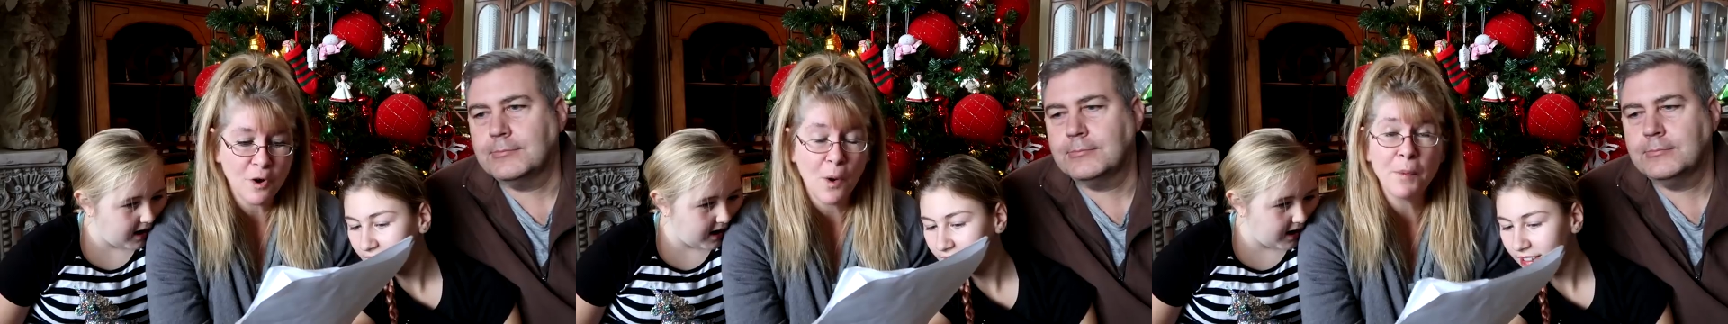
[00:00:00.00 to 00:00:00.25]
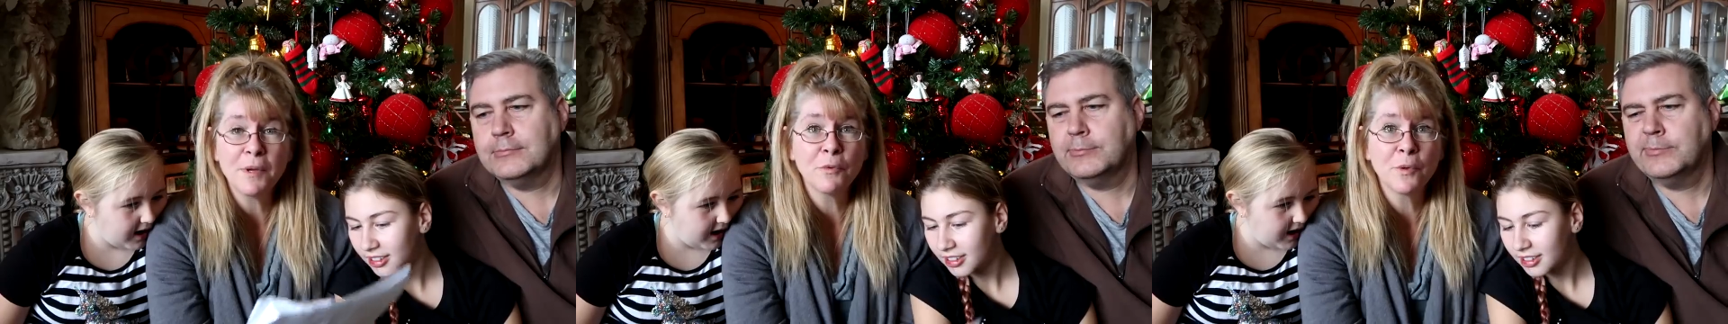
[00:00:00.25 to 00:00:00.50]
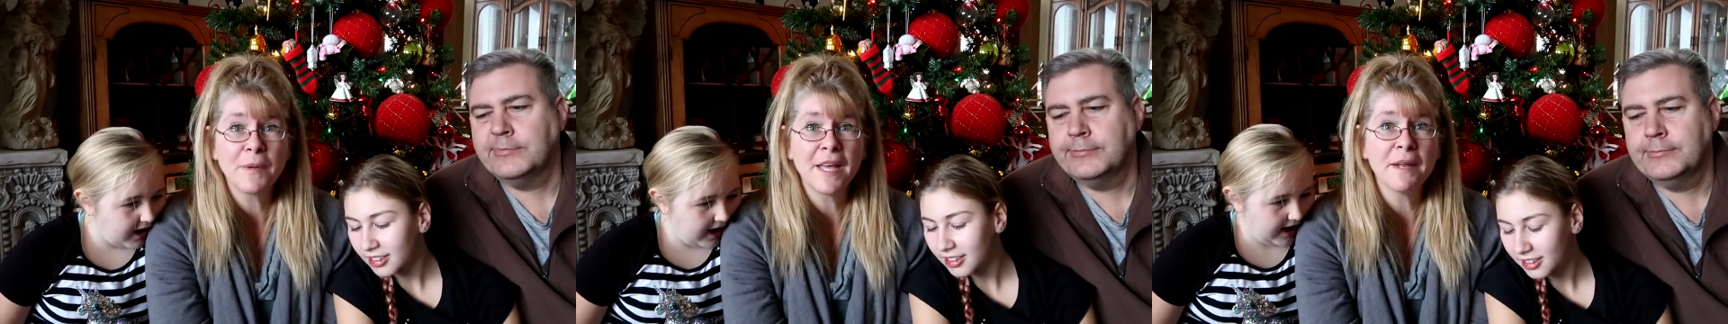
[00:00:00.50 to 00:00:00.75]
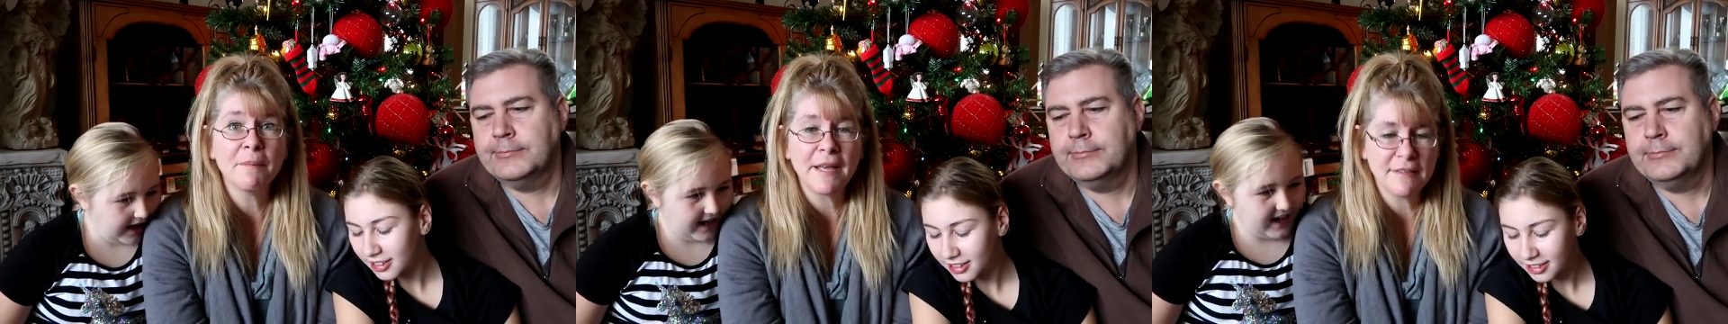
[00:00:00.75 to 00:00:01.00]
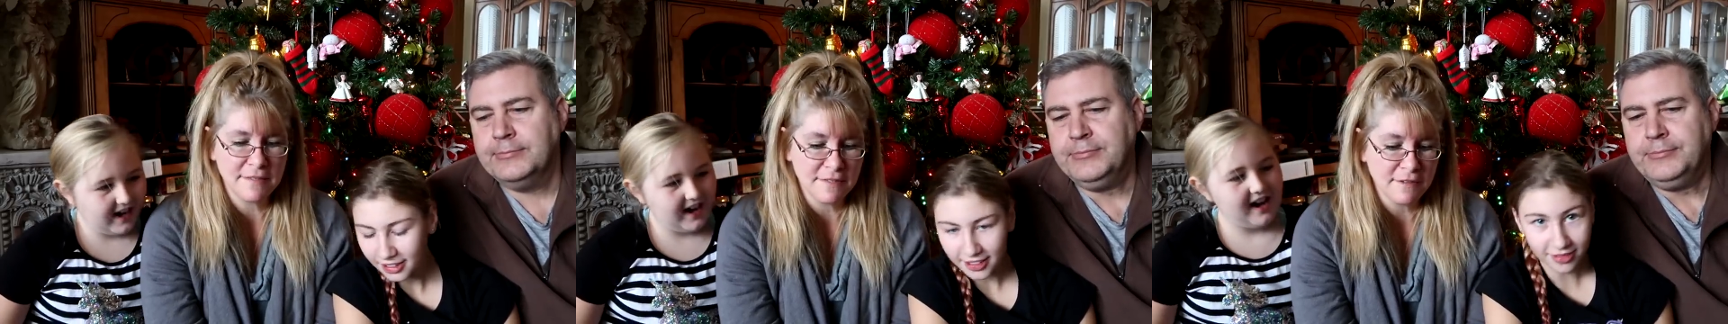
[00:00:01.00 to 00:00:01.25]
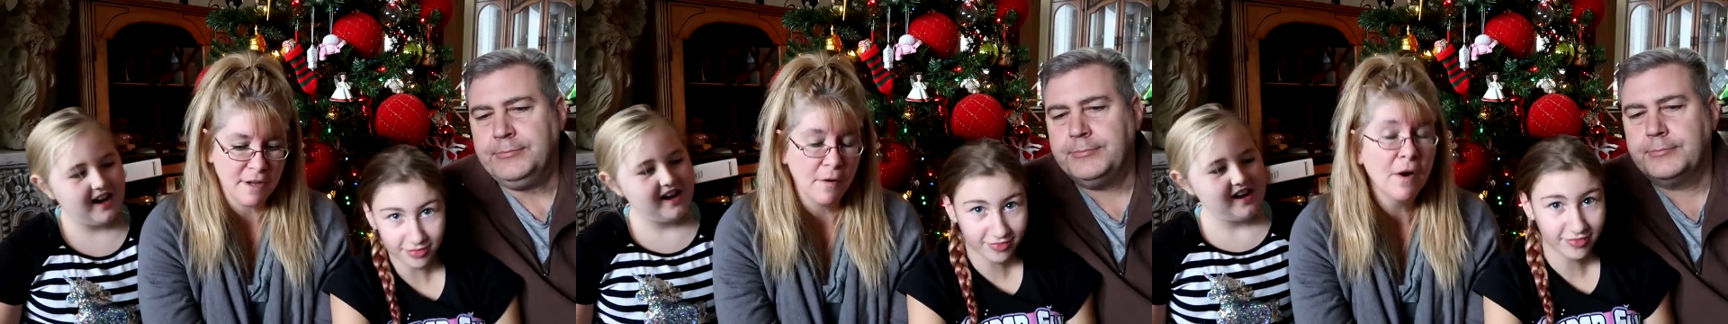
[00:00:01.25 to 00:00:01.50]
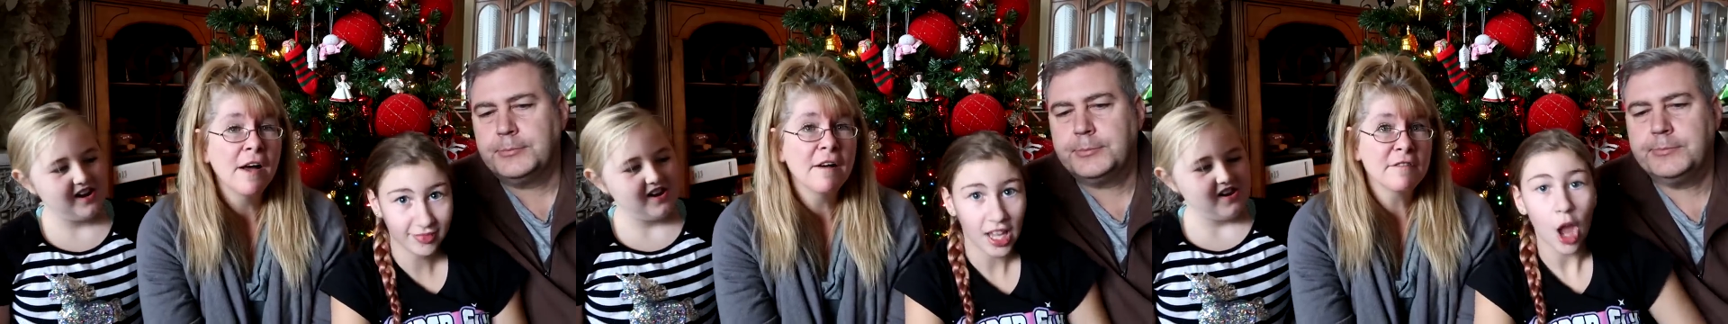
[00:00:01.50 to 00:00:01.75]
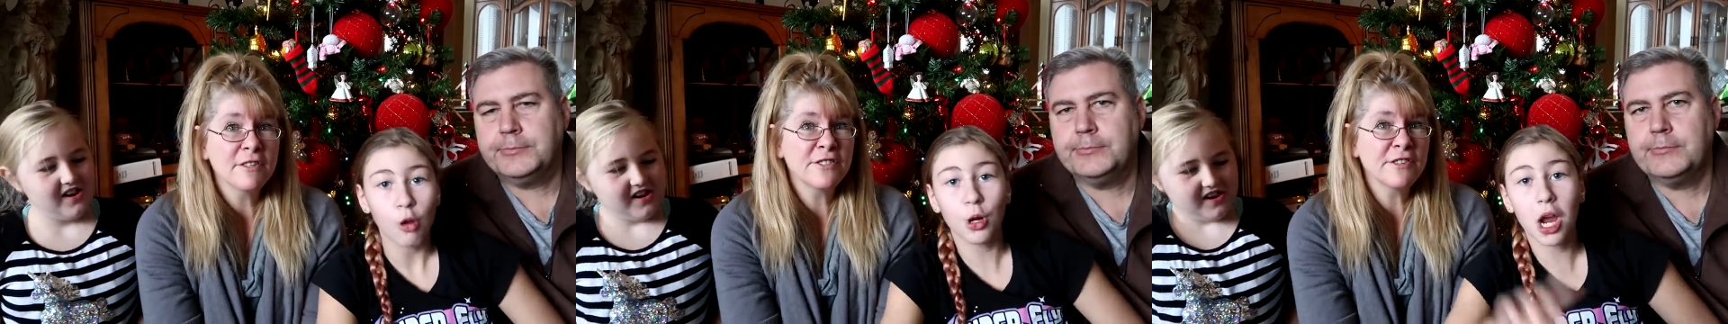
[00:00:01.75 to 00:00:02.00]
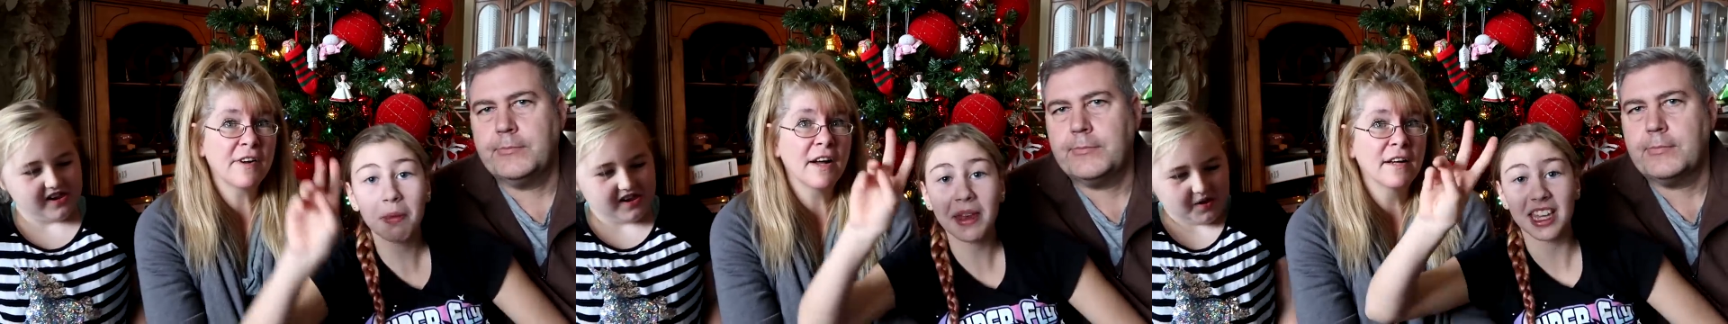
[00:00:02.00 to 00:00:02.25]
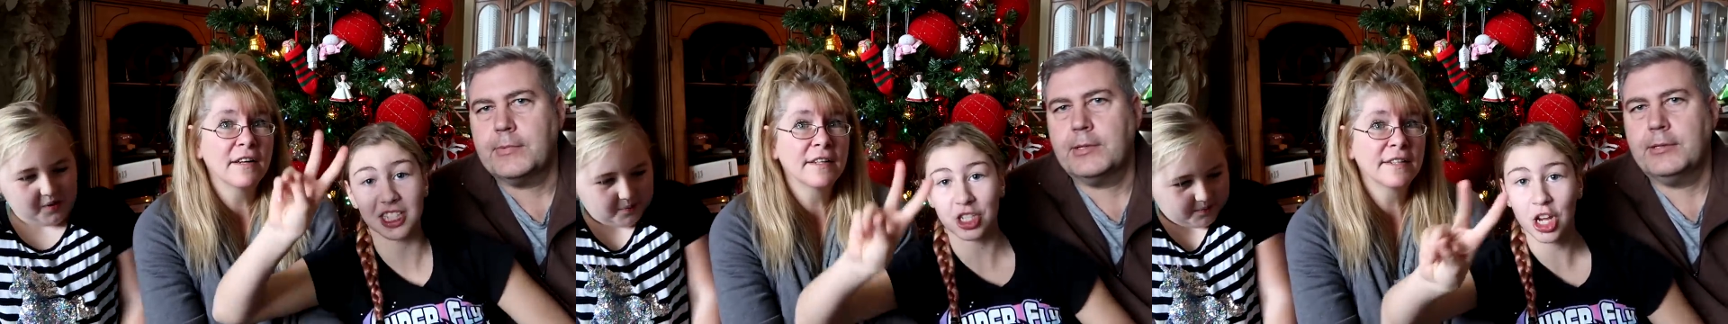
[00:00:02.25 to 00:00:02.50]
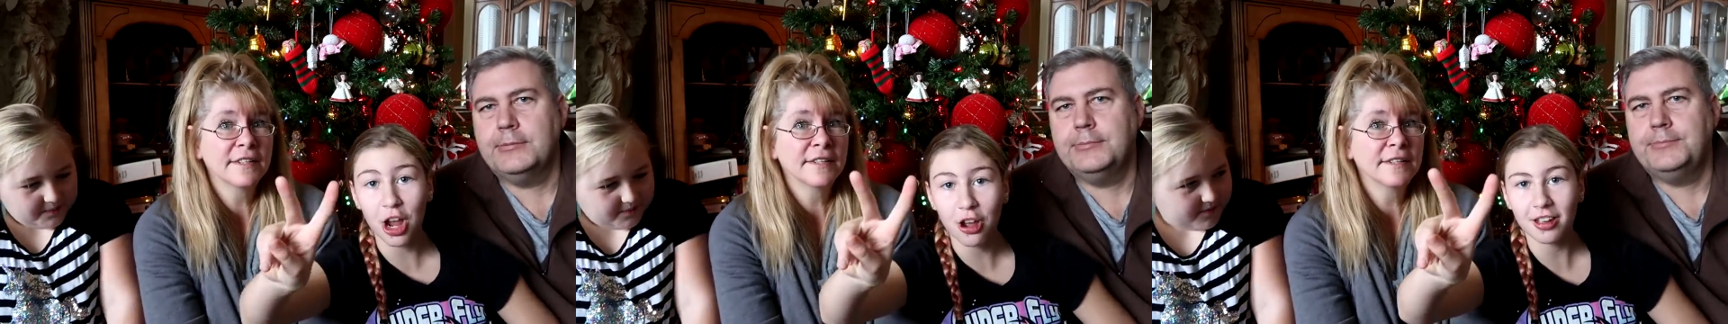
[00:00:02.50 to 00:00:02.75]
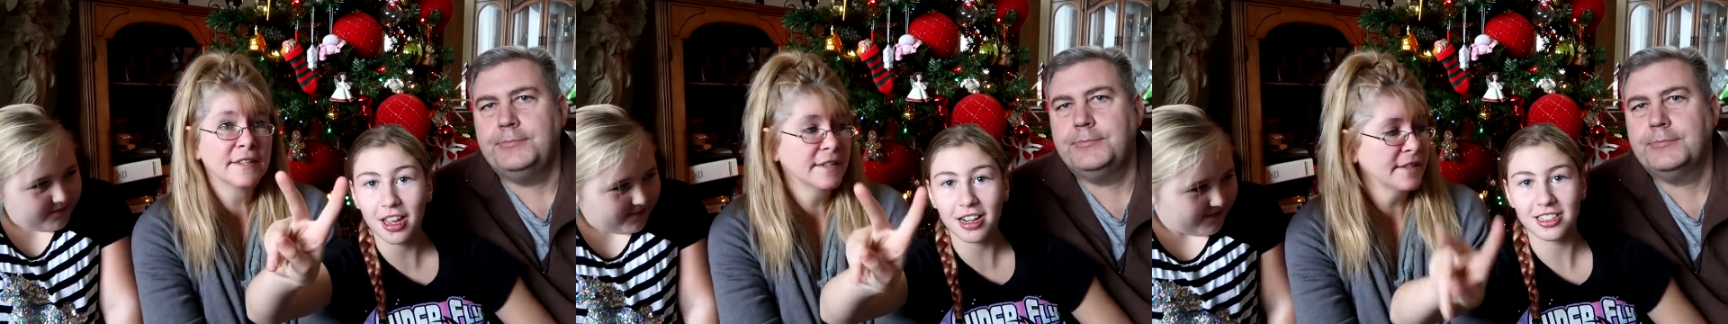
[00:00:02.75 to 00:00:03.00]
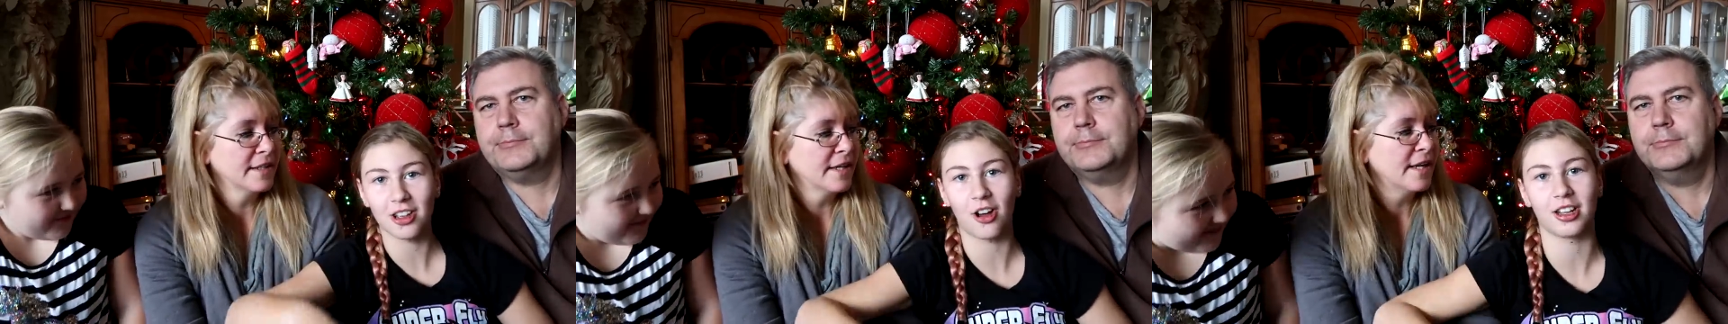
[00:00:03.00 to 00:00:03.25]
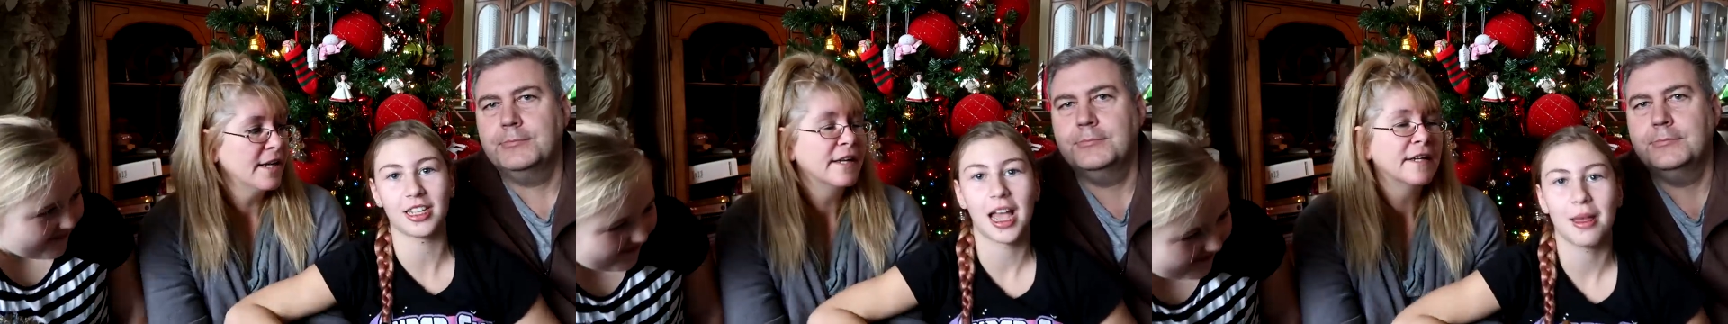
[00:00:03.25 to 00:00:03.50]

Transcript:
Speaker 1: Toby, Ruby, and Macy? So
Speaker 2: Ruby is 2 years old.